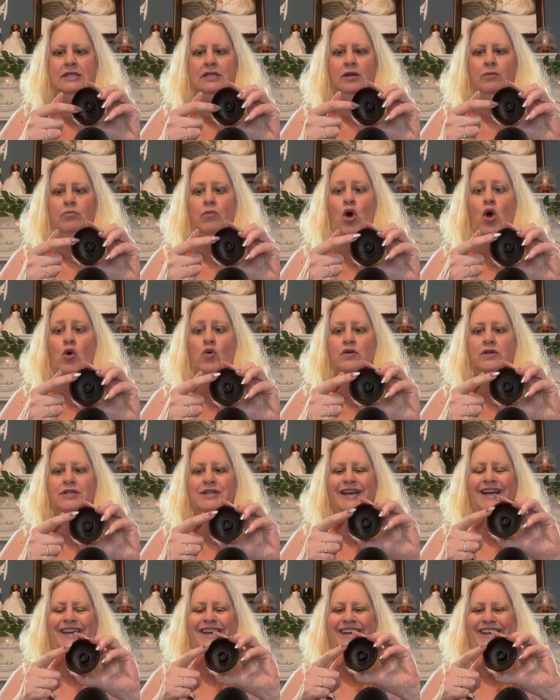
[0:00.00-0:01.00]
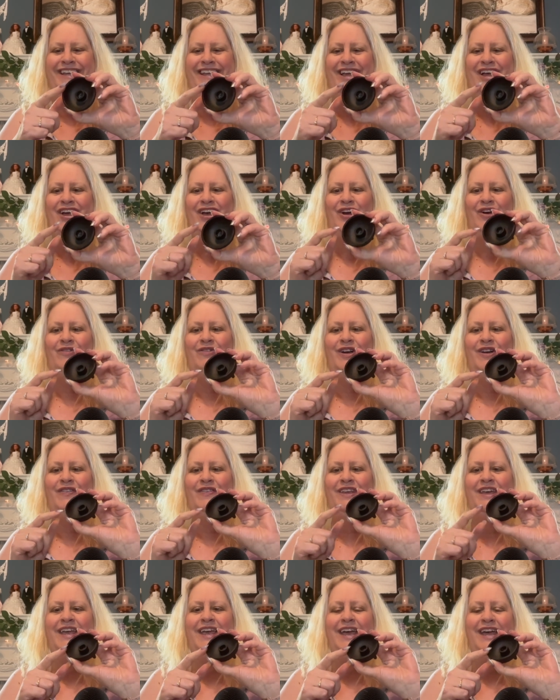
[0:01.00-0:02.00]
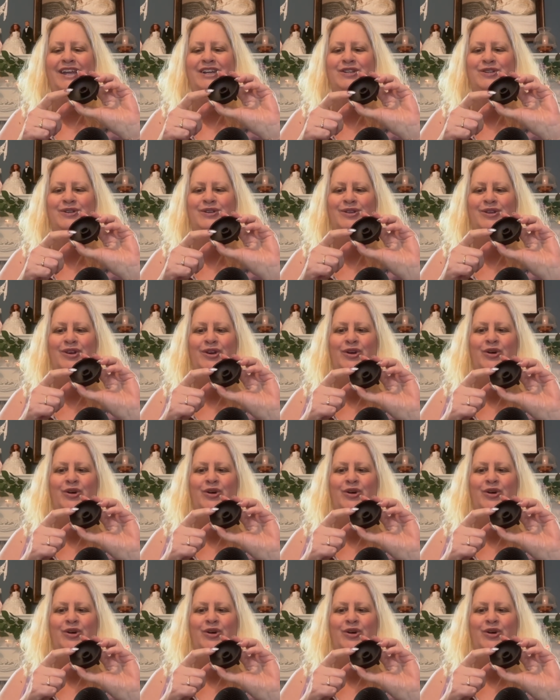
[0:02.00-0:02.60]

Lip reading: moat around the candle